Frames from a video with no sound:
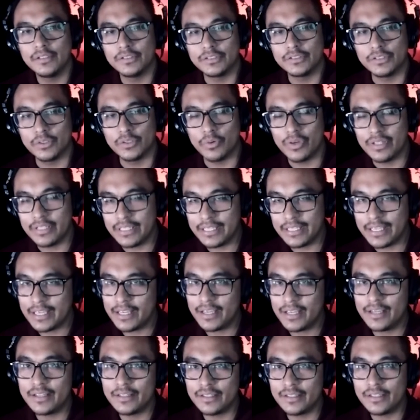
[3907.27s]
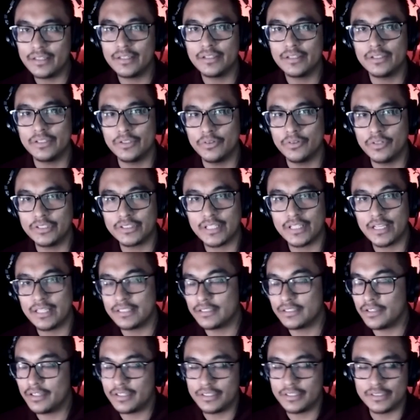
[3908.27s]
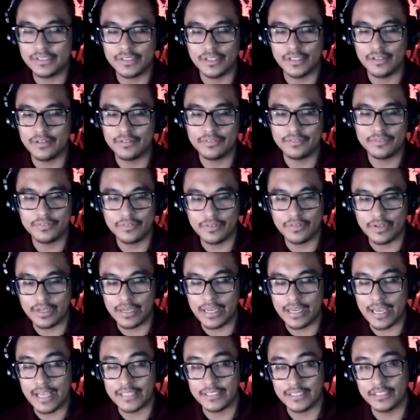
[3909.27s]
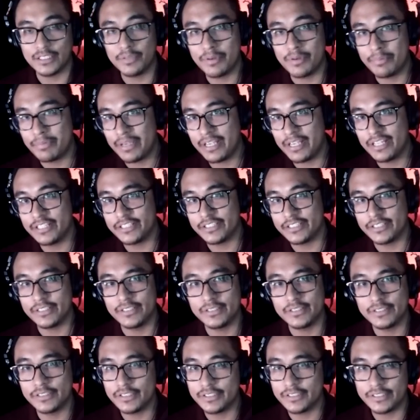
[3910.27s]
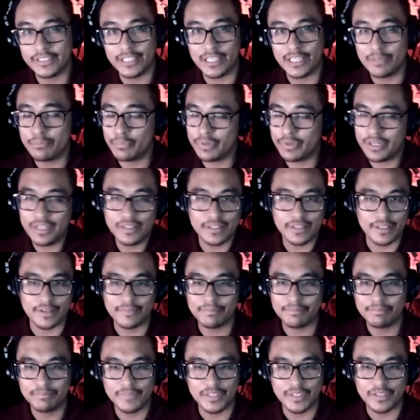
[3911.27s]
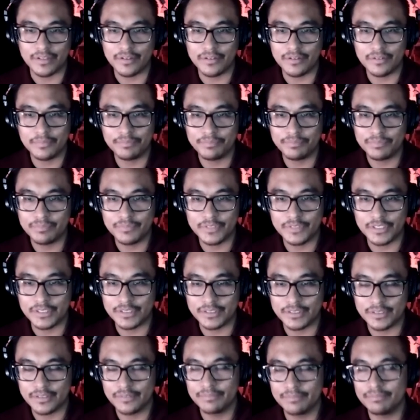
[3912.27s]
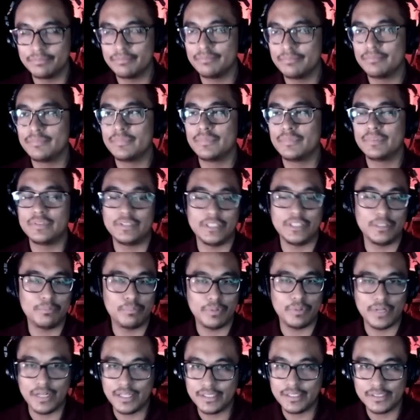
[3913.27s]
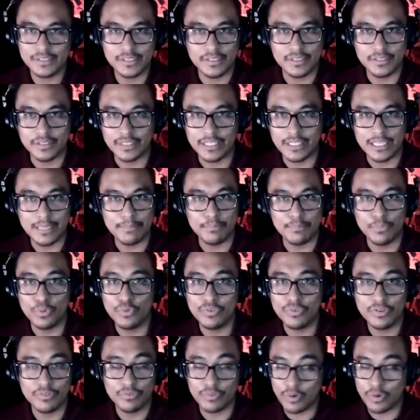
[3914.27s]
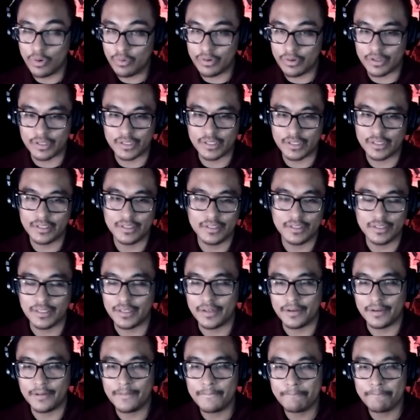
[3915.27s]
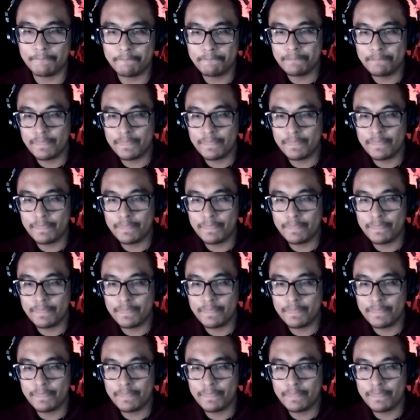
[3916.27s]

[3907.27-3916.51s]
So in the end, you always got to tell yourself, as I tell my patients, just keep breathing, you know, just deep breaths and keep moving forward, you know.